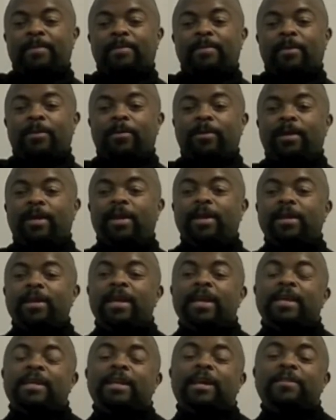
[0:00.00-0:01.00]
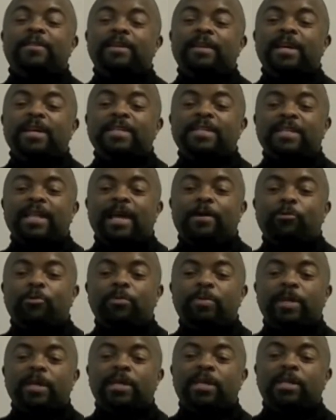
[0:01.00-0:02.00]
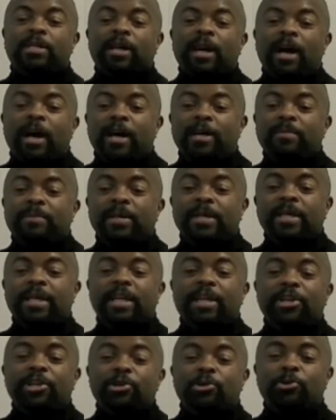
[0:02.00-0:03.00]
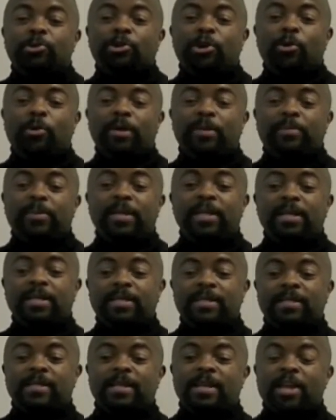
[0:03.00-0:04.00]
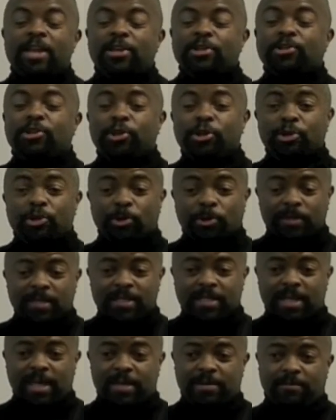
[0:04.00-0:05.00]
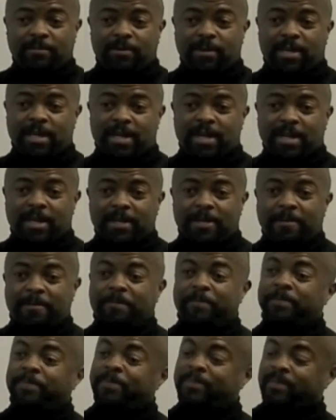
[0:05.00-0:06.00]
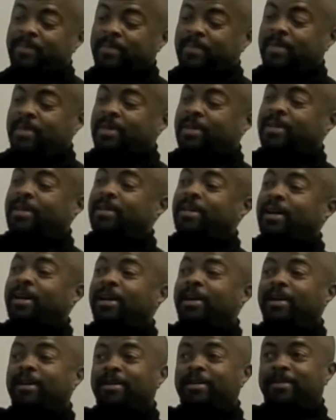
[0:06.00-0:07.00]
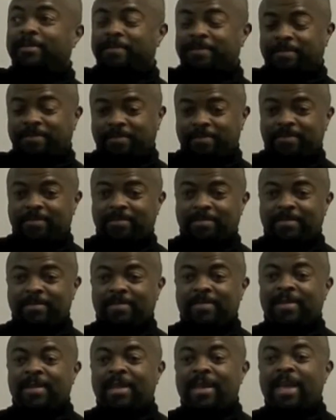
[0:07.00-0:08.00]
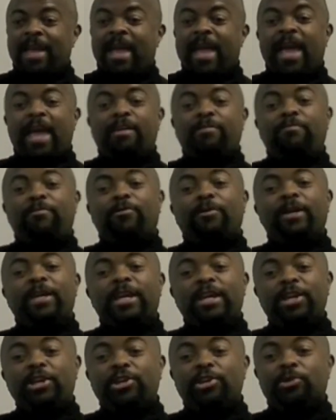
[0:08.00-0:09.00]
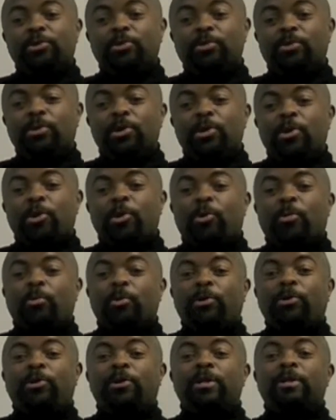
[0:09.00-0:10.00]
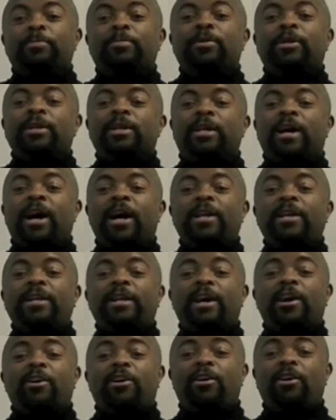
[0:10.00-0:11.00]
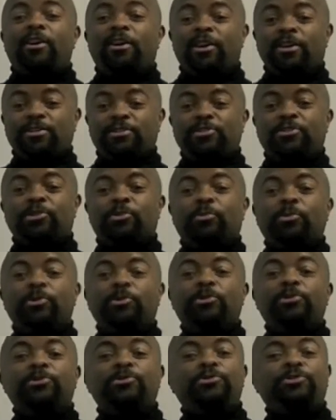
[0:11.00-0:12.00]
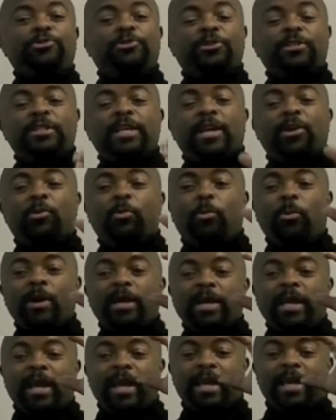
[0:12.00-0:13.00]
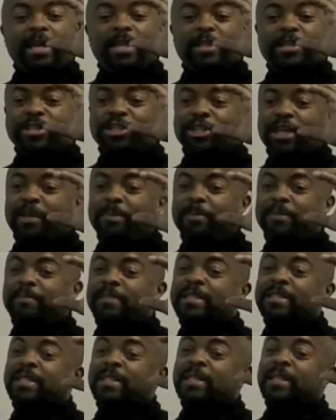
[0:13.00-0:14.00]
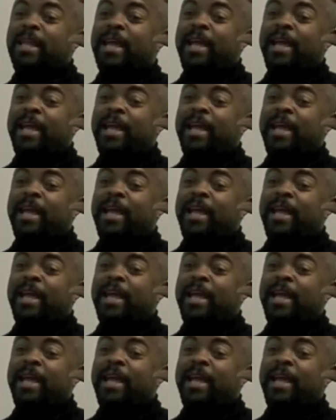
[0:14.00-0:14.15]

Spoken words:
Okay? Now the next line will be God be in you, go in peace. So you know the sign for God. God. And for in you, we're going to put God in our hearts. So what you're going to do is you're going to take one hand in the shape of the